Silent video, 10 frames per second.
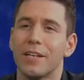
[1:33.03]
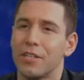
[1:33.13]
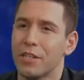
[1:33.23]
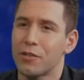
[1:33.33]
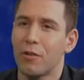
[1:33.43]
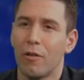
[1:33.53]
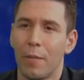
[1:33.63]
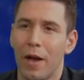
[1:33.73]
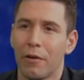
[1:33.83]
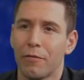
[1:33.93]
additional
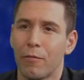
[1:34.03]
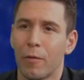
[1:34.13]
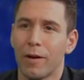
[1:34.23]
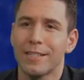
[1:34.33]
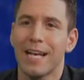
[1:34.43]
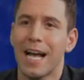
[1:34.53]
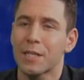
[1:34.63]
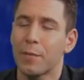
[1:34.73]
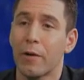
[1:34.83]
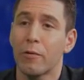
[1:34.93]
amount for a
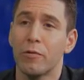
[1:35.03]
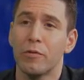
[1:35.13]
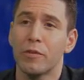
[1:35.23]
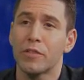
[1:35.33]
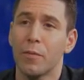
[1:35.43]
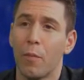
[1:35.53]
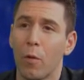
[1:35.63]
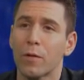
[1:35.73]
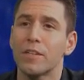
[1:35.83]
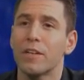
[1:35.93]
taxpayer who
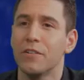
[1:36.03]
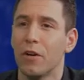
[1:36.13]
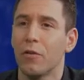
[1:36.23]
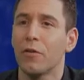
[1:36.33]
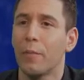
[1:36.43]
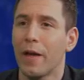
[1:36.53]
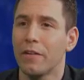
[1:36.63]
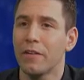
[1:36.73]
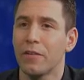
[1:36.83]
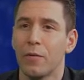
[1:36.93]
supports an adult
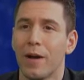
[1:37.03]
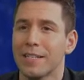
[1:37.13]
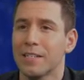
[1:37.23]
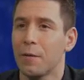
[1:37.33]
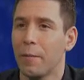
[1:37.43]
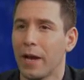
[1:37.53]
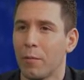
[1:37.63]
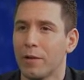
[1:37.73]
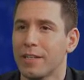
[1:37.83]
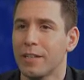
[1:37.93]
dependent who has an
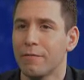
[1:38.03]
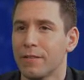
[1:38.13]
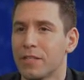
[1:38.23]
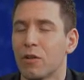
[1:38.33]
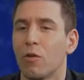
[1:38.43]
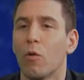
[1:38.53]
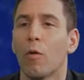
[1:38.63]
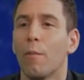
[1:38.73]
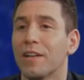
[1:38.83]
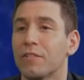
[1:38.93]
impairment in physical
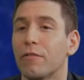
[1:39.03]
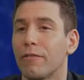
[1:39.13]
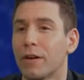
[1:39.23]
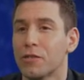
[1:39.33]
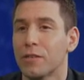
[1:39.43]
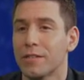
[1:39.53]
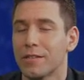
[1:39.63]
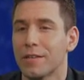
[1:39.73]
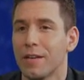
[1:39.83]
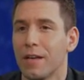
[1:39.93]
or mental
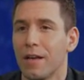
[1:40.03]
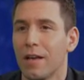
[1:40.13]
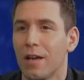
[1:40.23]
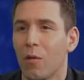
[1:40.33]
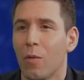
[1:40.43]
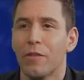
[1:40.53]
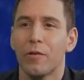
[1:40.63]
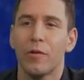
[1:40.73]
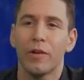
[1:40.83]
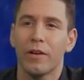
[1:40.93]
functions. Whether
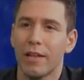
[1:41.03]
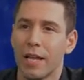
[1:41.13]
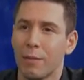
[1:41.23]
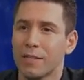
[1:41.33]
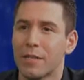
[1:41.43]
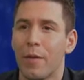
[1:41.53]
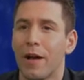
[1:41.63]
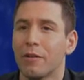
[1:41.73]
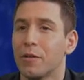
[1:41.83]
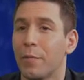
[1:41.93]
you can claim this
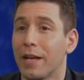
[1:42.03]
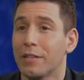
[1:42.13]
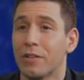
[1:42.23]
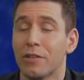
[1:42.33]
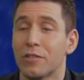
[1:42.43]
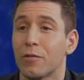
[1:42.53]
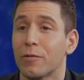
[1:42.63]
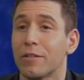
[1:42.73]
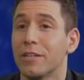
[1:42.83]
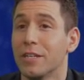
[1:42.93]
amount depends on
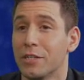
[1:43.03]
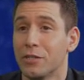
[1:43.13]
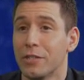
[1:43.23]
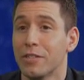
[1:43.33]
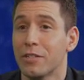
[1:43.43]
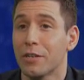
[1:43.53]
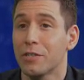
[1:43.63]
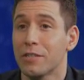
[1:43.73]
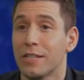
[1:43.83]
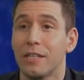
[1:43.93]
certain conditions, such
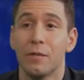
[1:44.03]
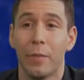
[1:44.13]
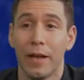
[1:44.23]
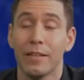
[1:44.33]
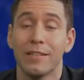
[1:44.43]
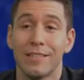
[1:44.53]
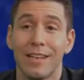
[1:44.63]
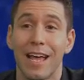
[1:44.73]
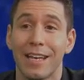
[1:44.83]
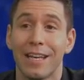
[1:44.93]
as the dependent's
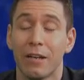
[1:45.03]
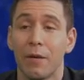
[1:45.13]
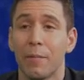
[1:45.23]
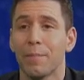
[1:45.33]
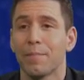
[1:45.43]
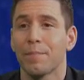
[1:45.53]
net income.